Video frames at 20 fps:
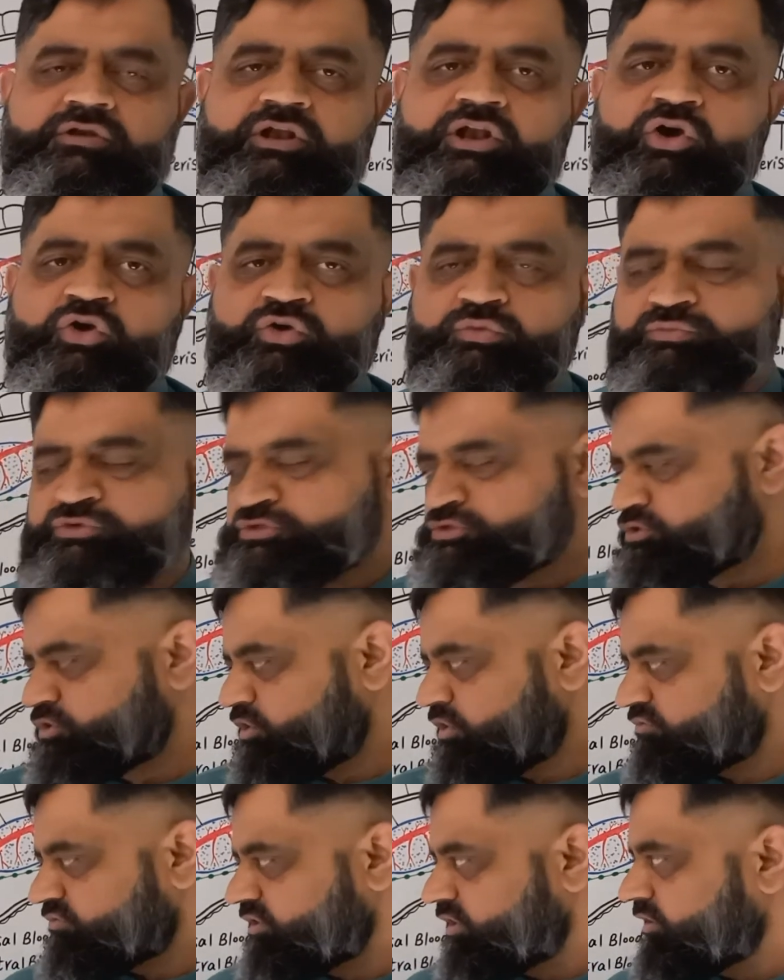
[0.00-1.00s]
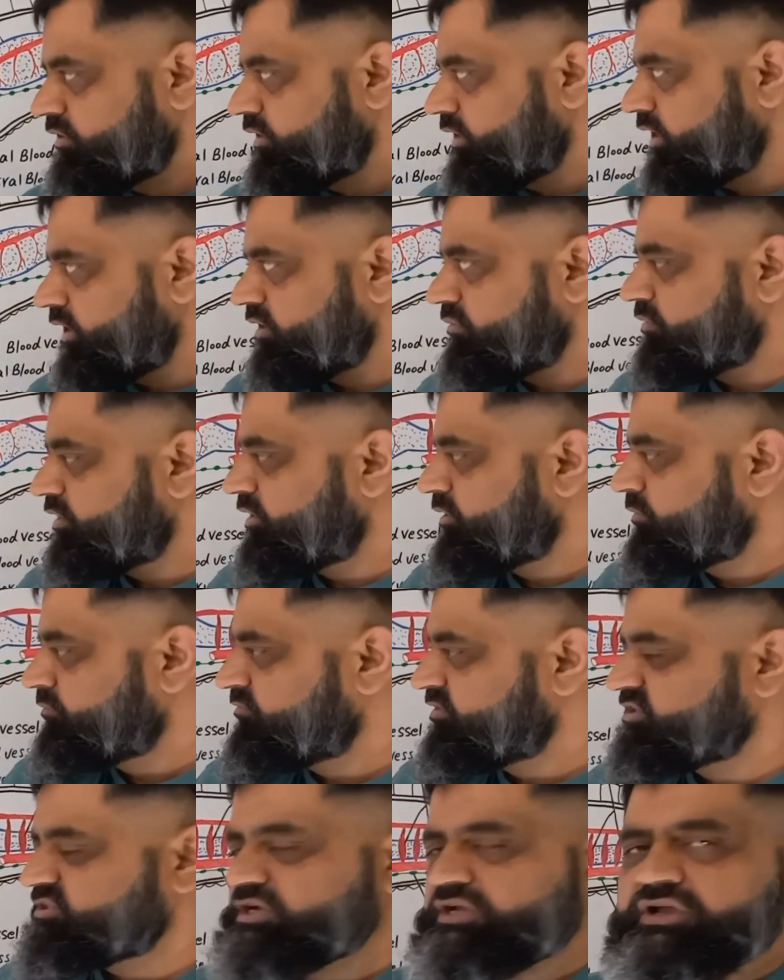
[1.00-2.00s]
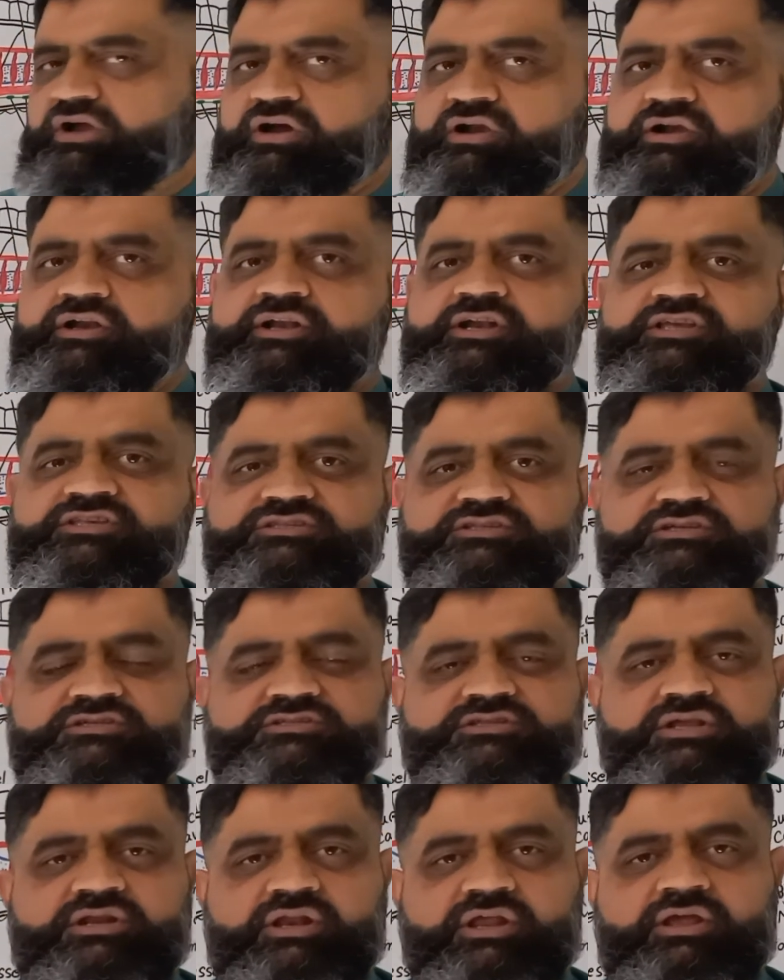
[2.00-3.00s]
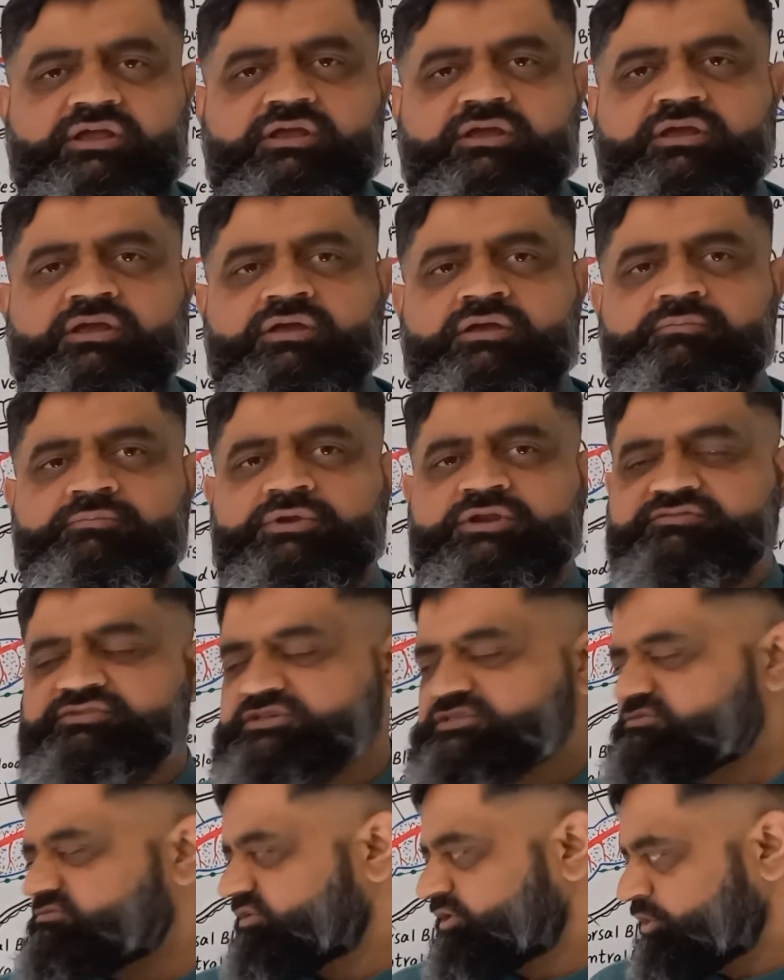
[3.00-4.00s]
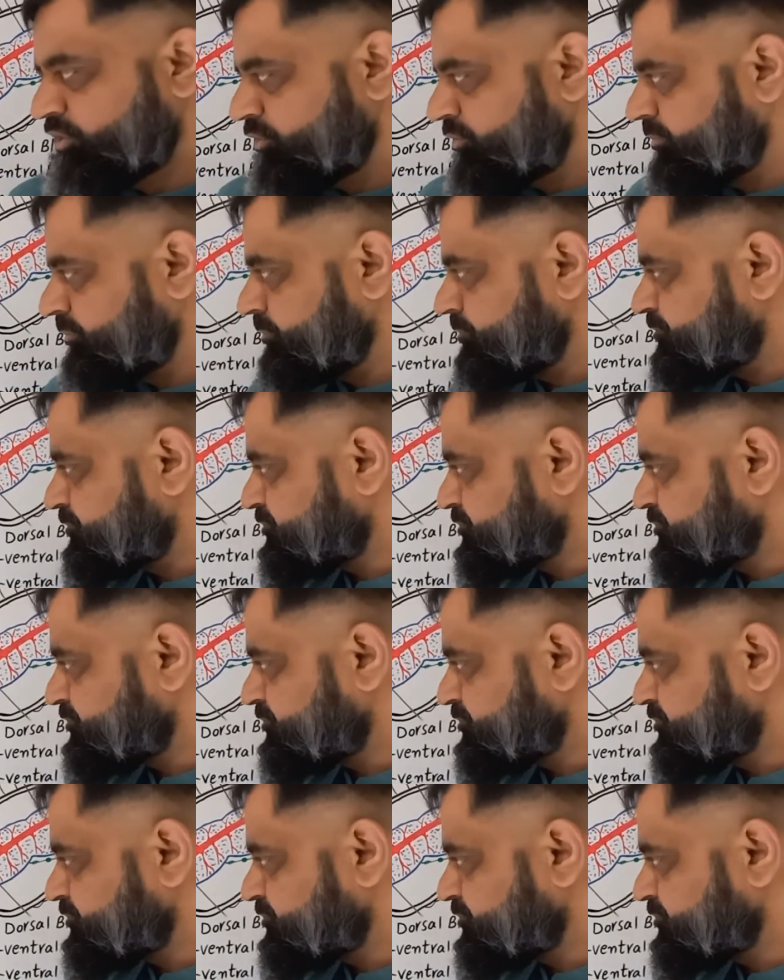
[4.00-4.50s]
locomotion of the animal, which I already discussed in a previous video.